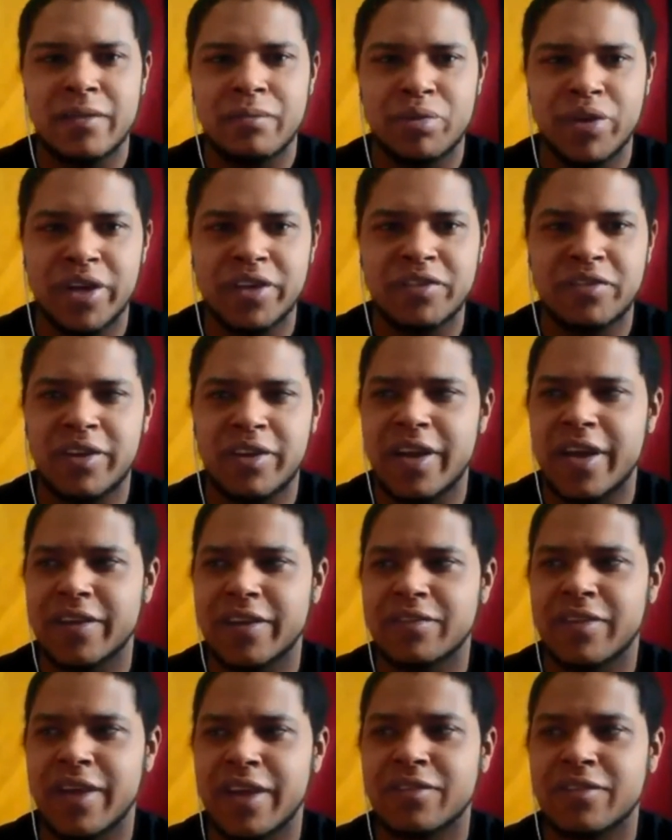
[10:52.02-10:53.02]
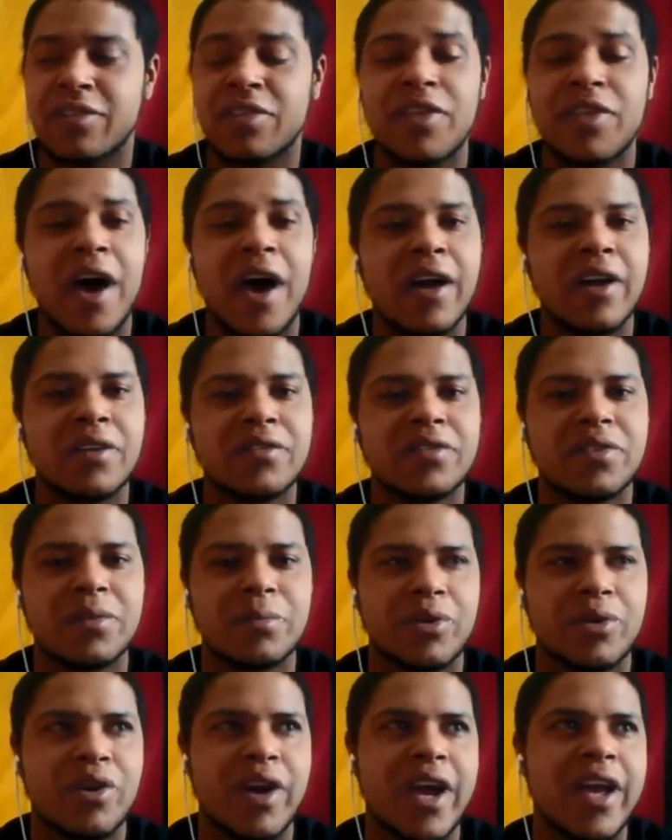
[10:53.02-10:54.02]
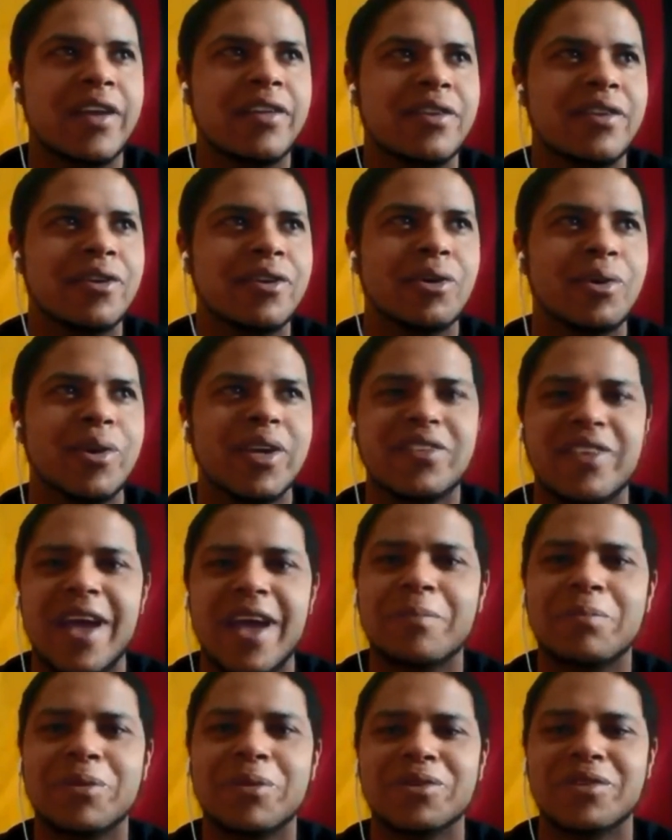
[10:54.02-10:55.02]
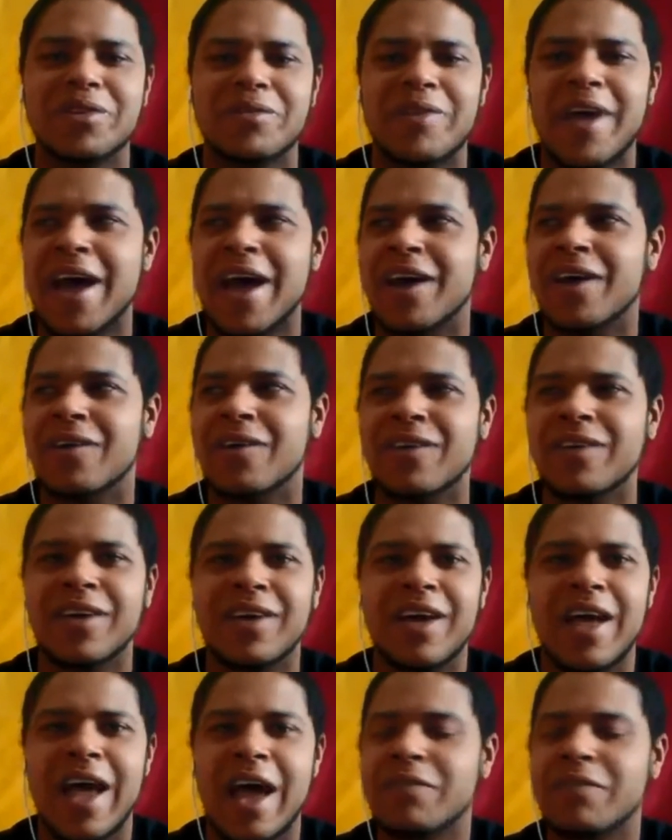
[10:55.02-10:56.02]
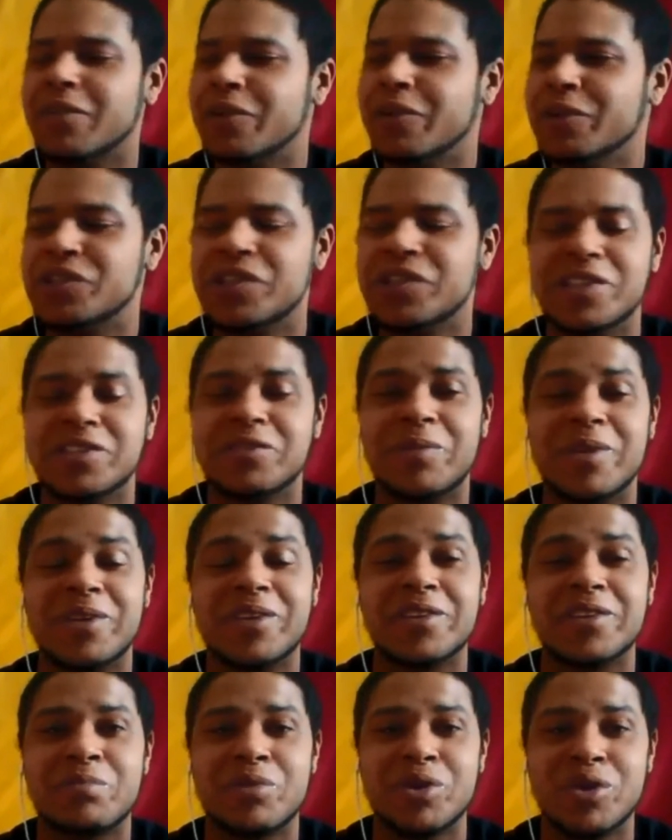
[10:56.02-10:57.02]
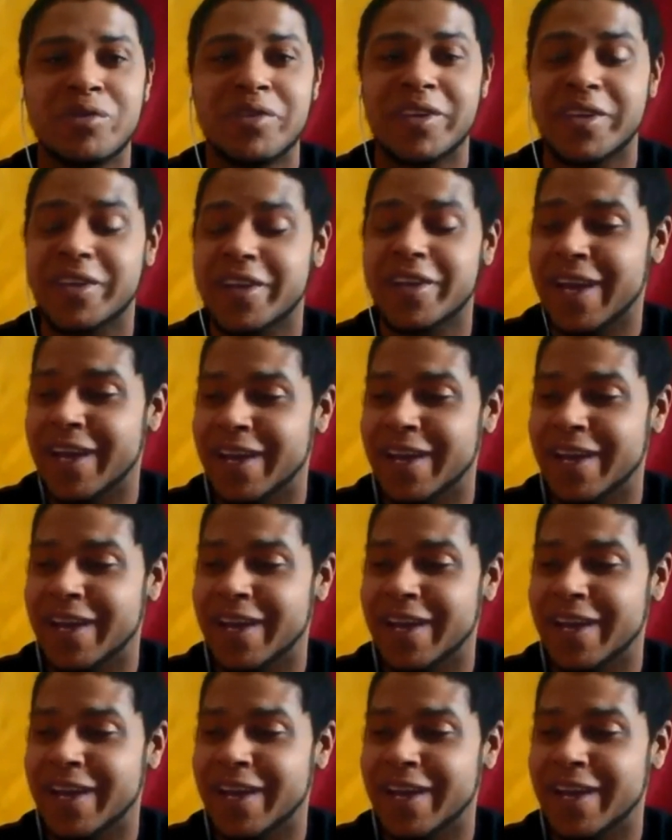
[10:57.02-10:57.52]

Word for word: in prison, has thought of some great new examples of how evolution has been disproven.